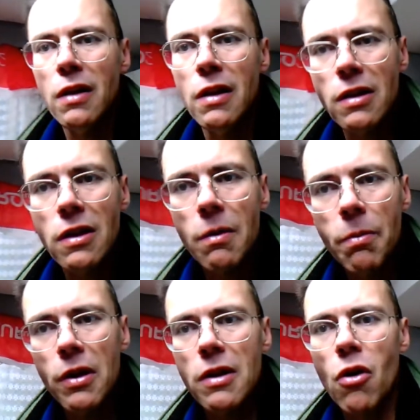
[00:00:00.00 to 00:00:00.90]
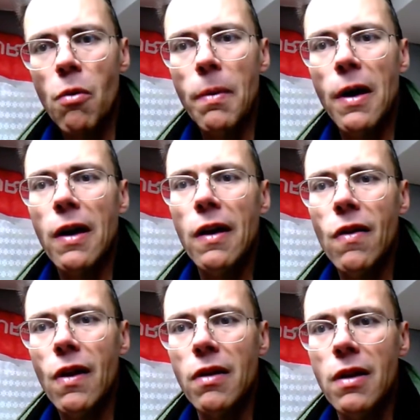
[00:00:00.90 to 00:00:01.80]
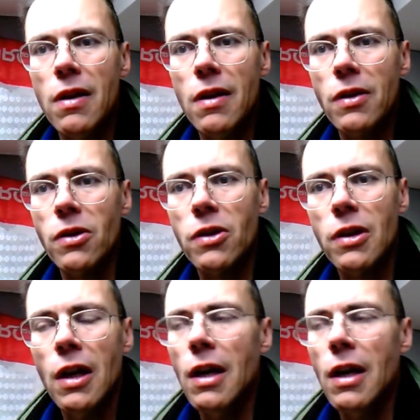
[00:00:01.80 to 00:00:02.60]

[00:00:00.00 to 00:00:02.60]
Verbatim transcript: This is the political party that is